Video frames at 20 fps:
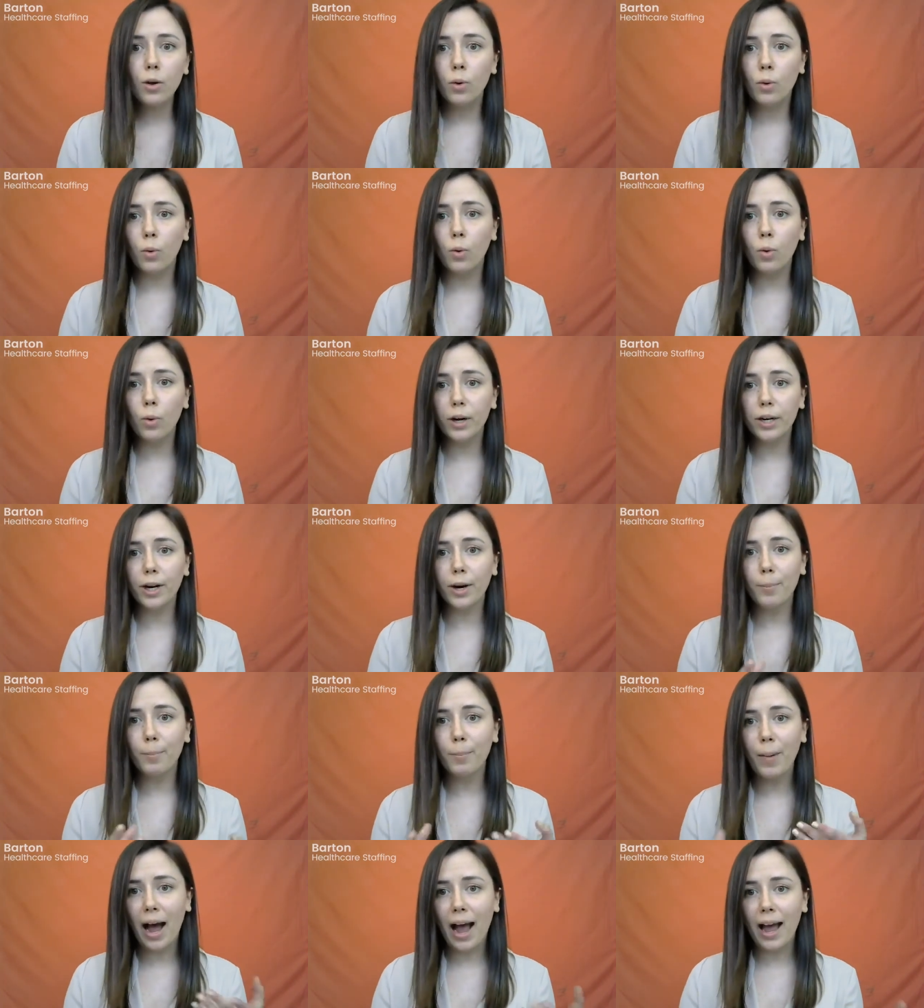or your
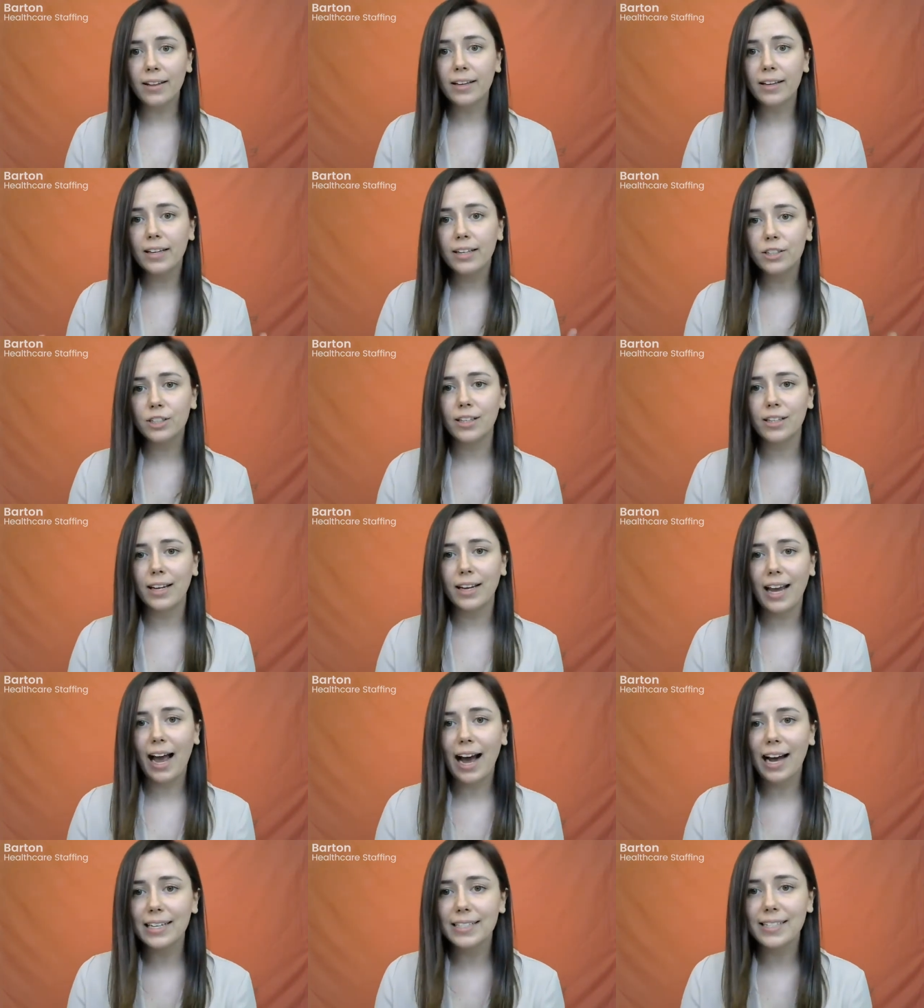mileage and the
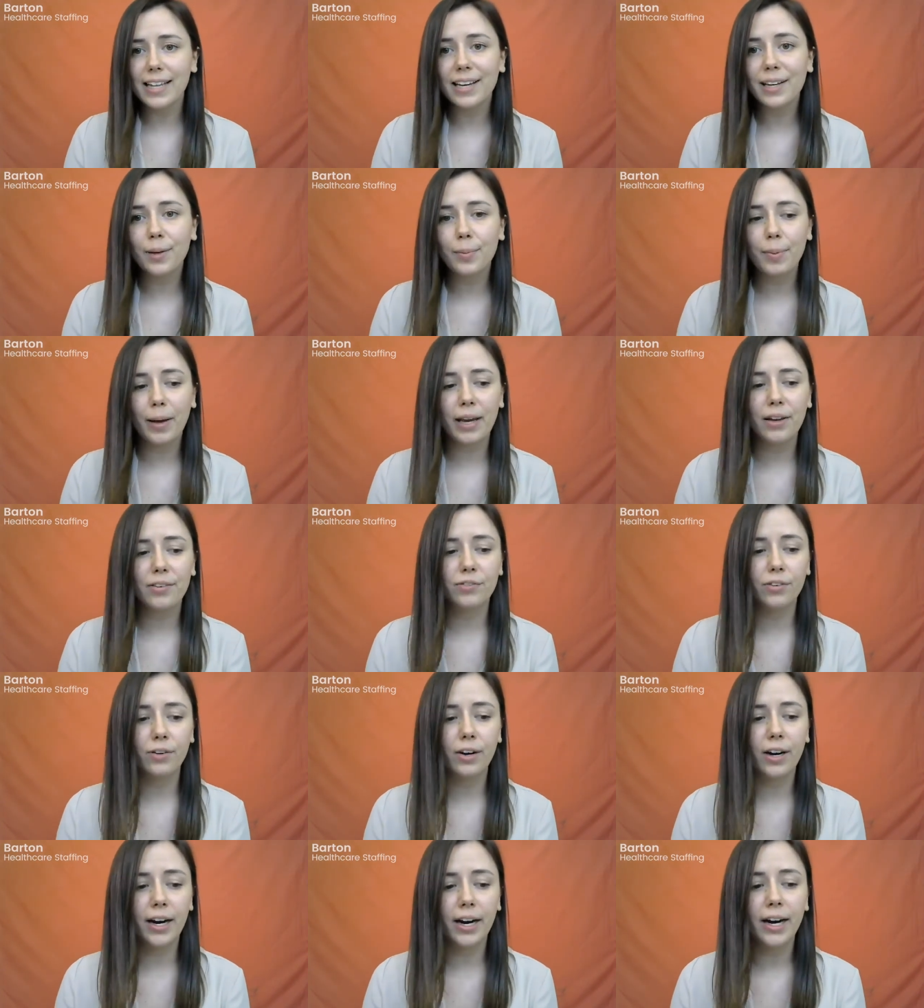gas that you pay
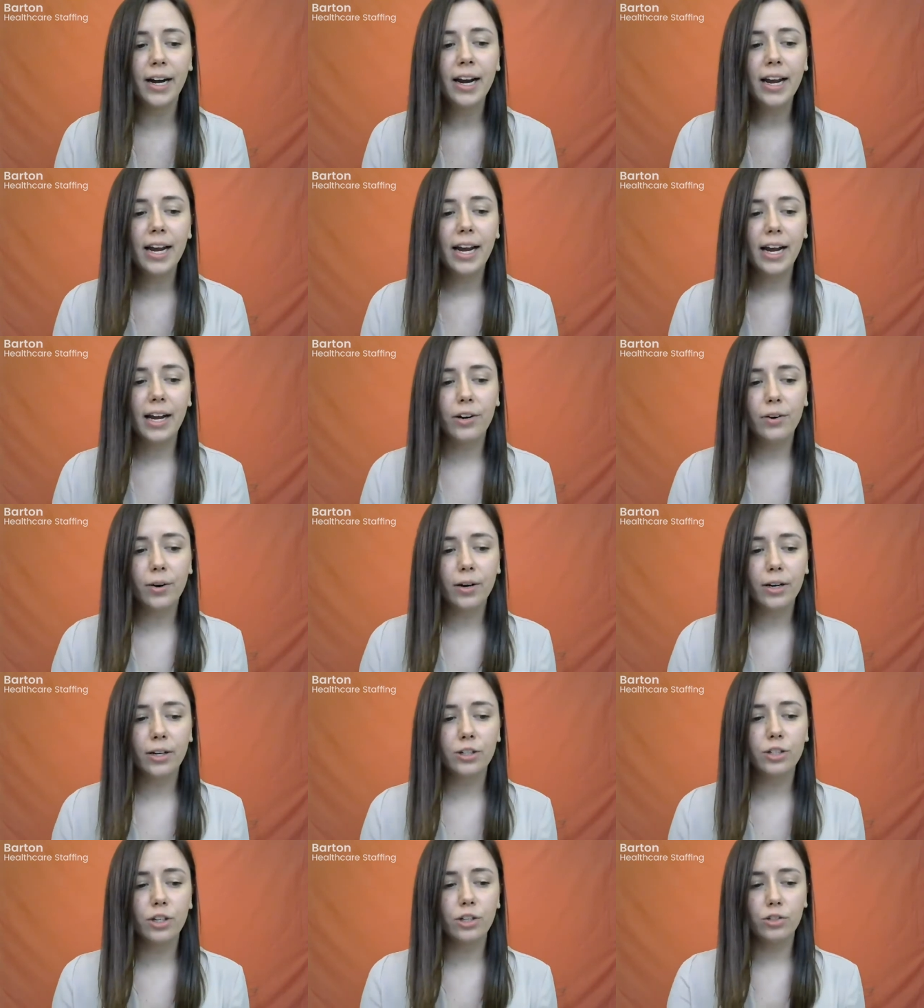for in
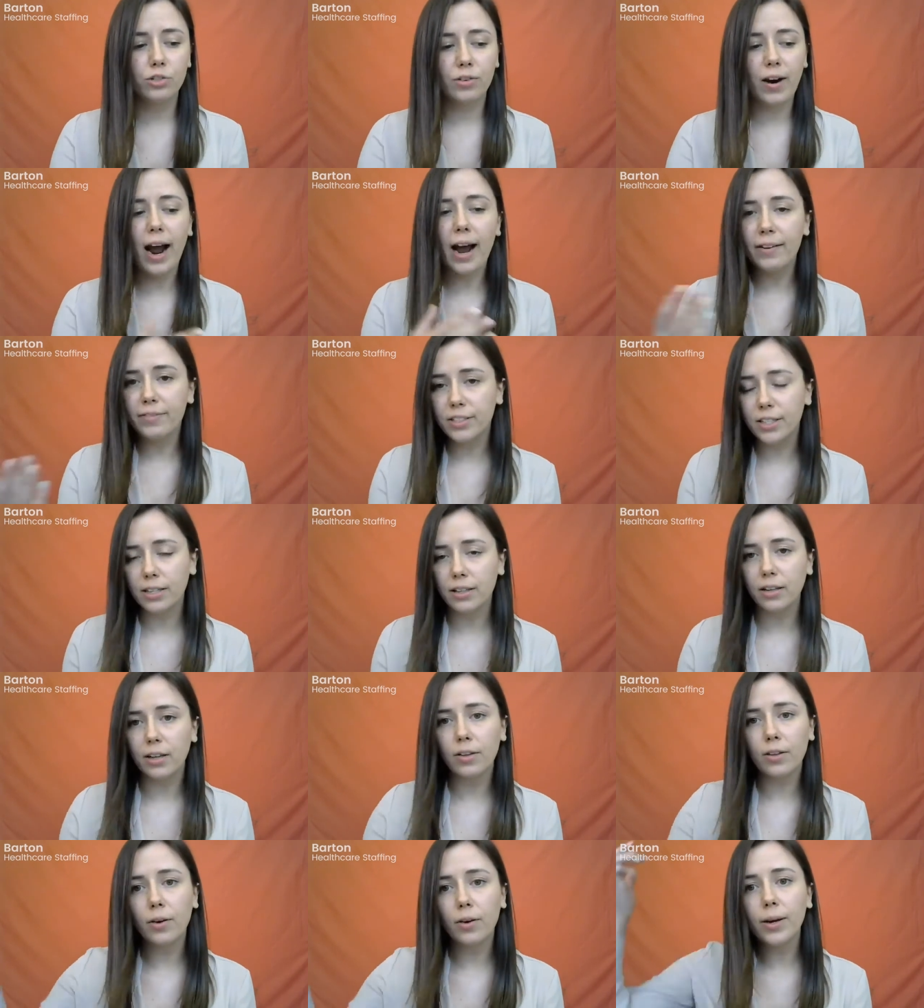order to drive to the
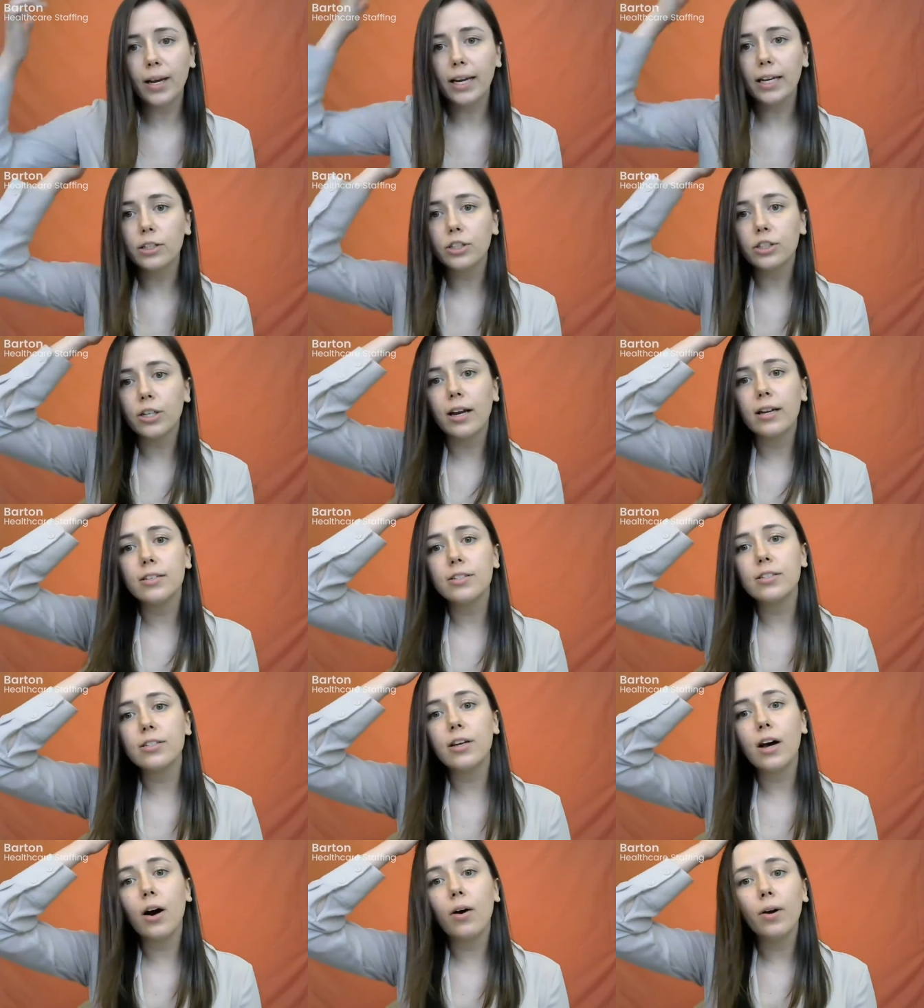location.
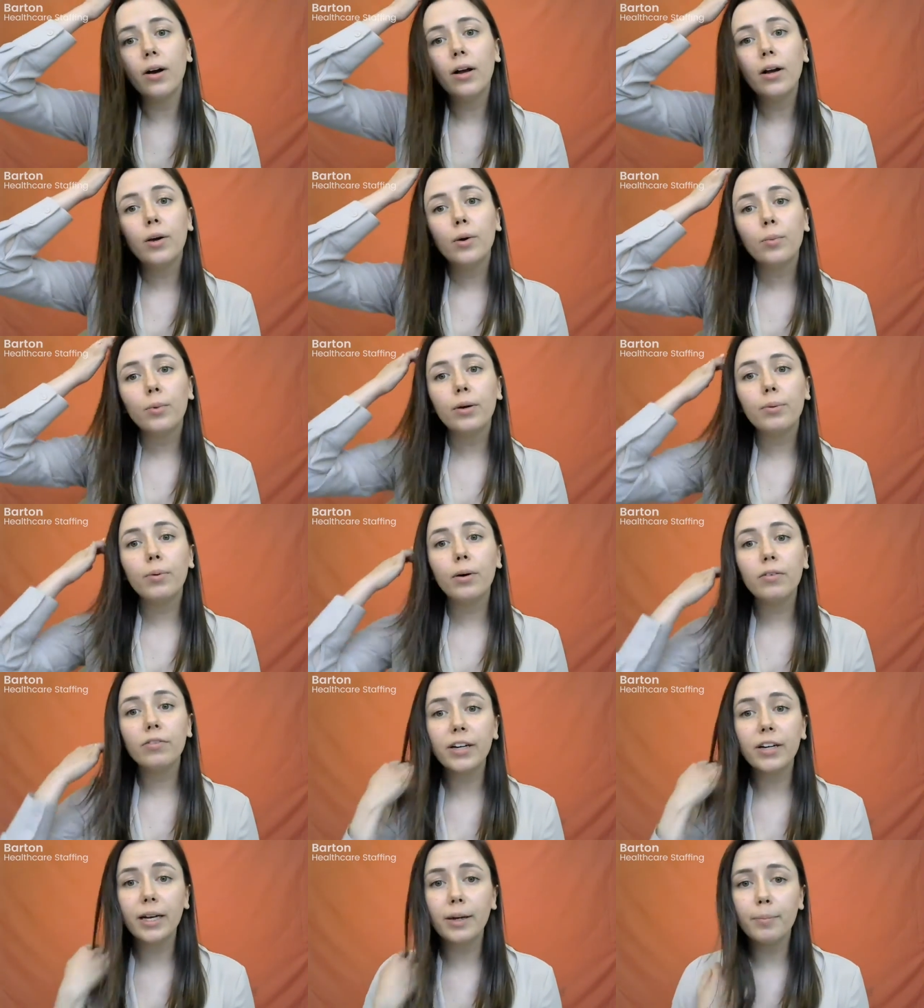So we
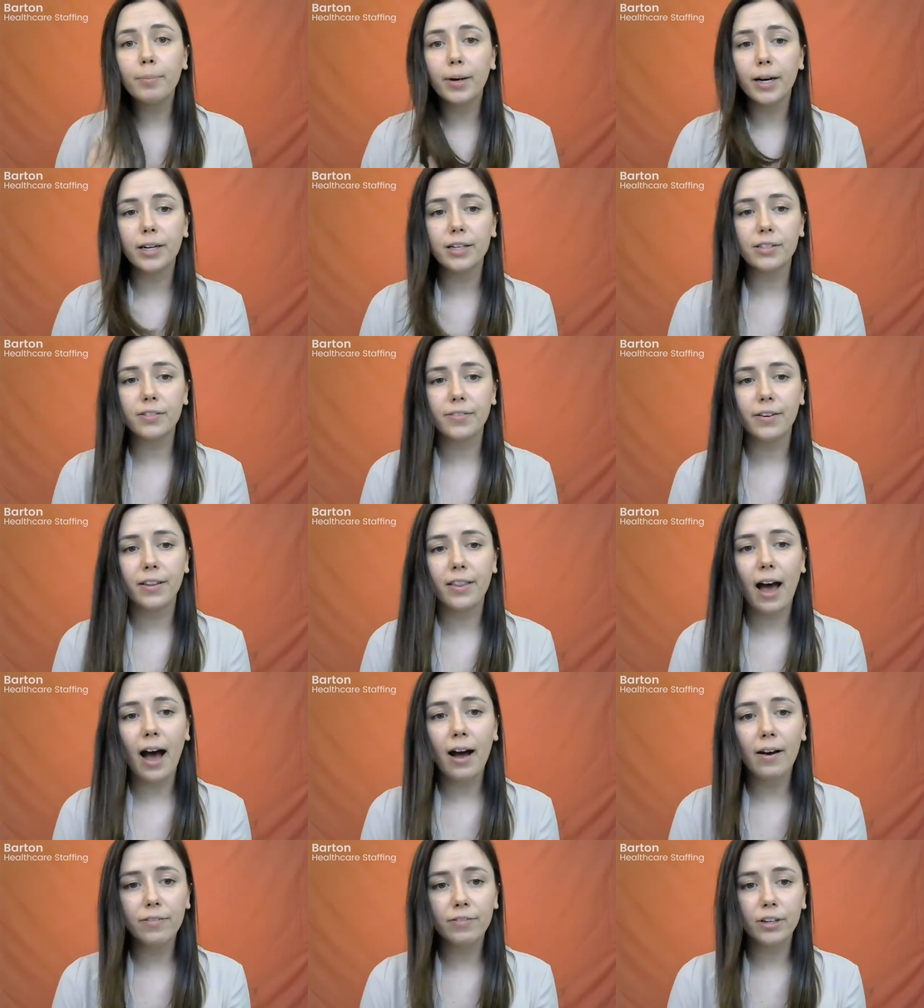will reimburse for
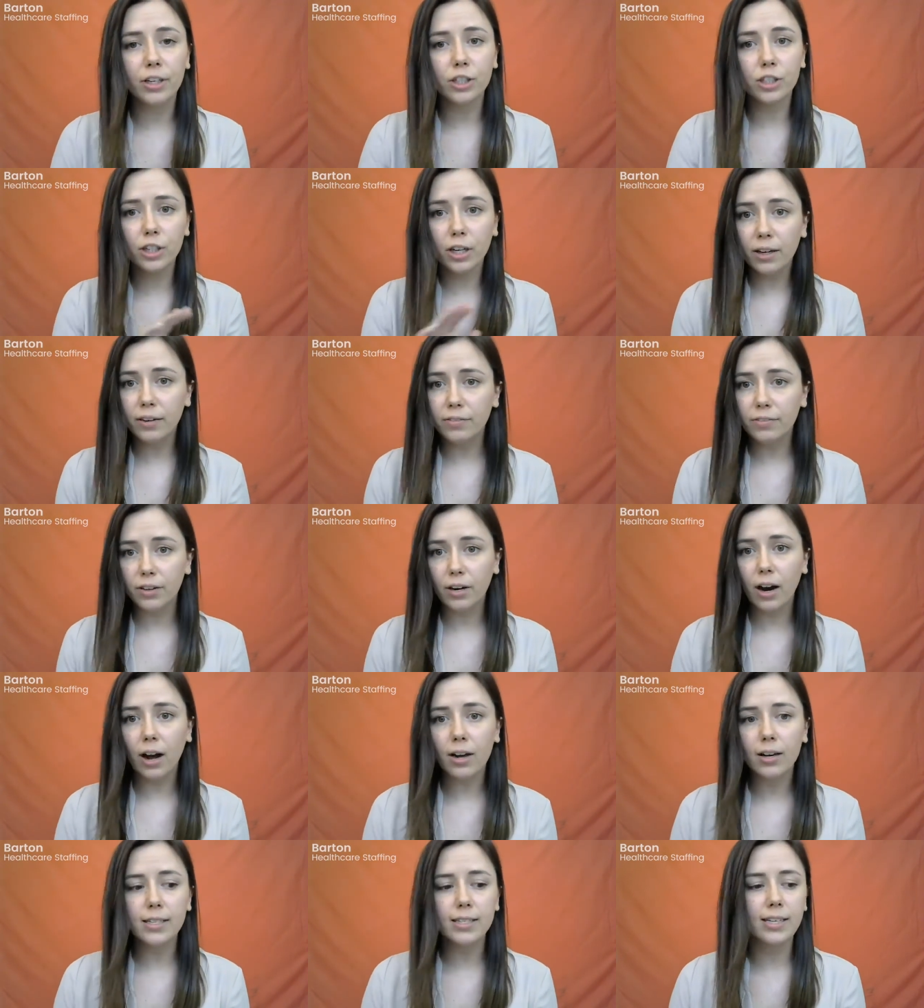that for sure for
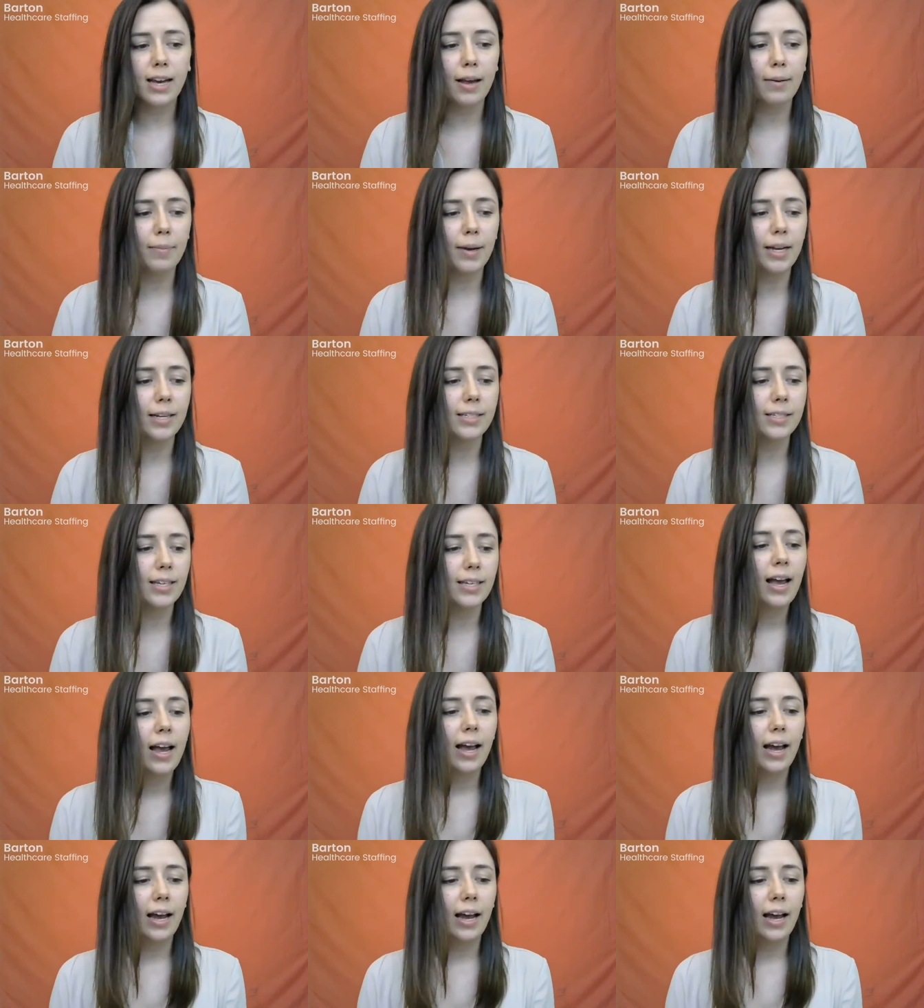all assignments,